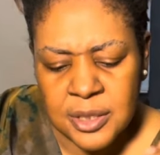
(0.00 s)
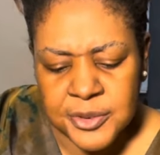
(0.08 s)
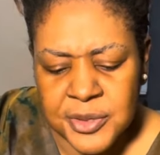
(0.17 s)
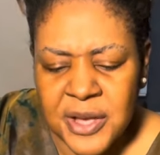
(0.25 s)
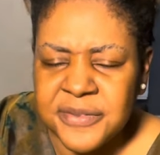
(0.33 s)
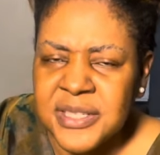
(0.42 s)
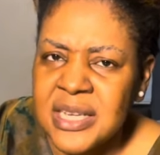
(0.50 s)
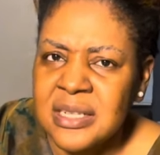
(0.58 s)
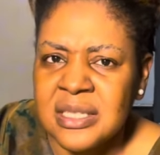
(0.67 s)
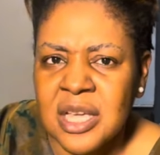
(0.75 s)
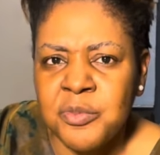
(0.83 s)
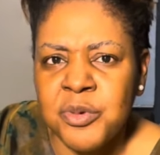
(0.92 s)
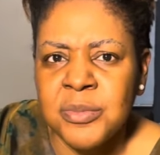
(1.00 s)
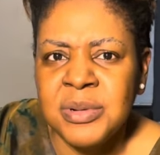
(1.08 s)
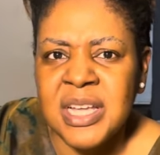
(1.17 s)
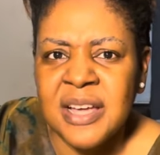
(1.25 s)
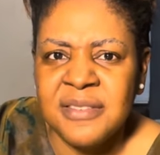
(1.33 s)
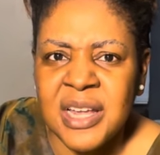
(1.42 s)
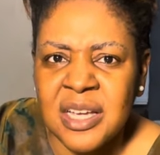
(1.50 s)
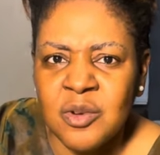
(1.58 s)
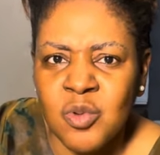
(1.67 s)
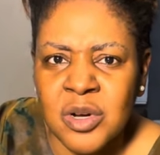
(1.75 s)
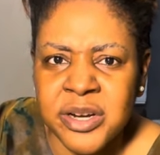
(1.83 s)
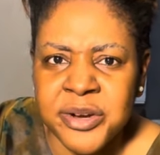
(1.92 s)
so after this i'll probably have like
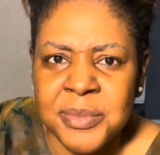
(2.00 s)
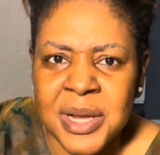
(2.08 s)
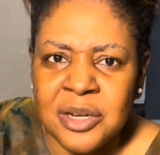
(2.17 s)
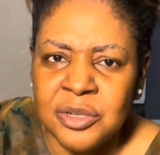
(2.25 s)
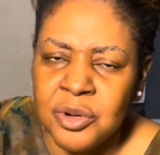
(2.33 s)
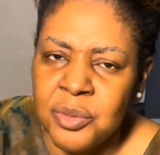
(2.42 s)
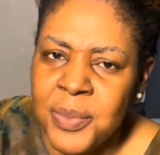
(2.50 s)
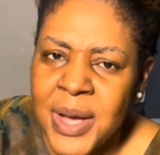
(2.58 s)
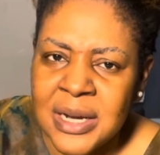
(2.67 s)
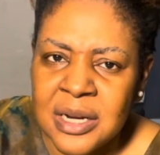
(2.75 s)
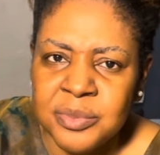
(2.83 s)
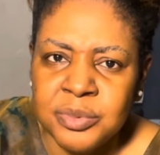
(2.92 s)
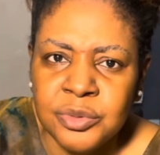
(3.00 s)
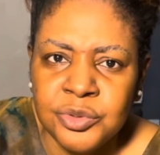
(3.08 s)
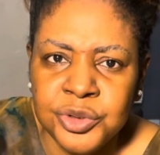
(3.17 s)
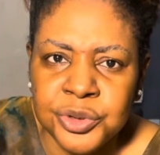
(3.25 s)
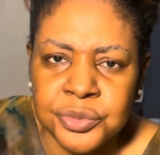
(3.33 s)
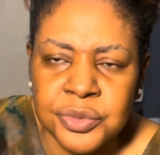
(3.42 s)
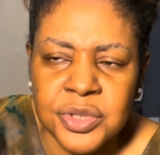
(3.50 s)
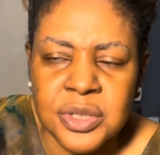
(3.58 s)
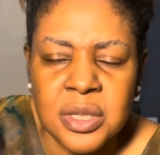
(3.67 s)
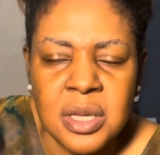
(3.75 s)
watermelon or pineapple juice